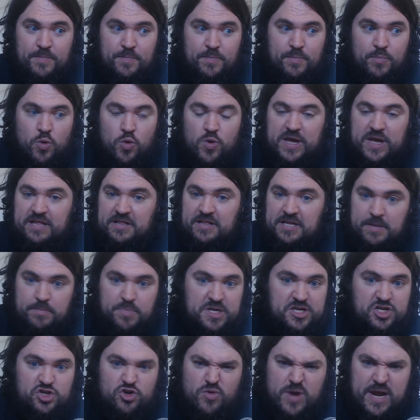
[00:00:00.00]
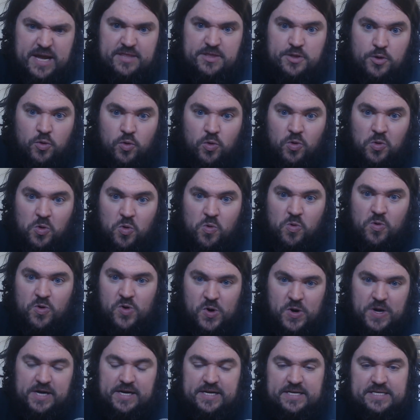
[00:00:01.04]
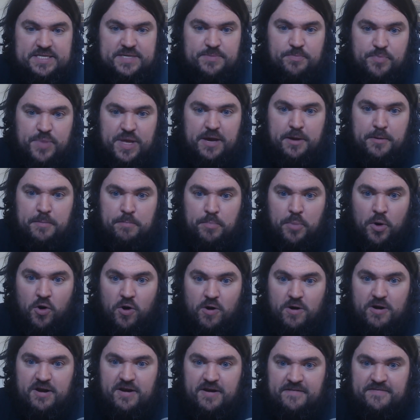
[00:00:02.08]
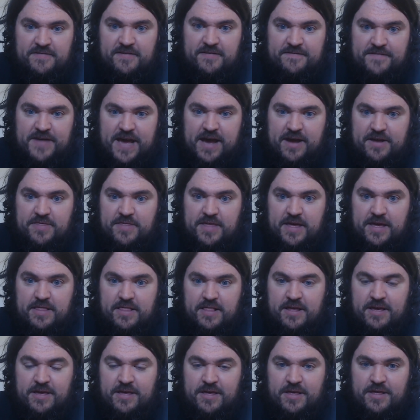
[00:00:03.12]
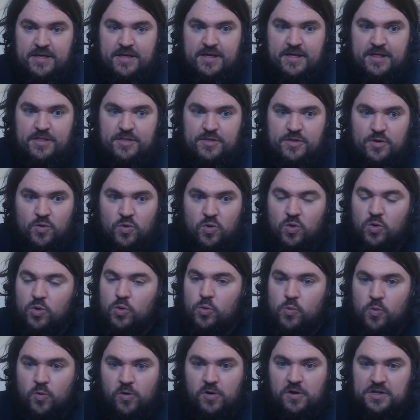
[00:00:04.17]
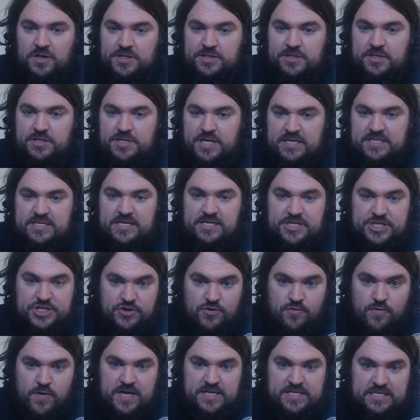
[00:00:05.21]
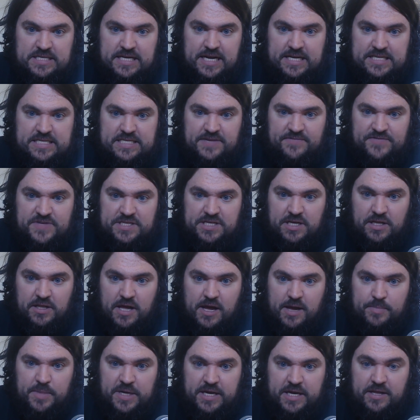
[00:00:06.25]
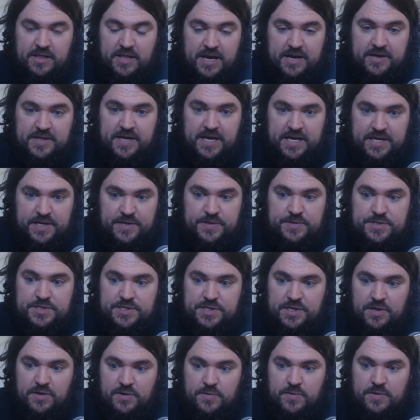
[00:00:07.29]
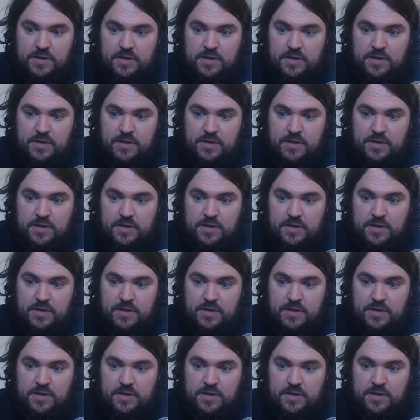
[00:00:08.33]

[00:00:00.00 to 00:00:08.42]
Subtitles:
really betrayed the whole order and is a big part of the fact that the whole world doesn't trust Knights of Solamnia like they used to.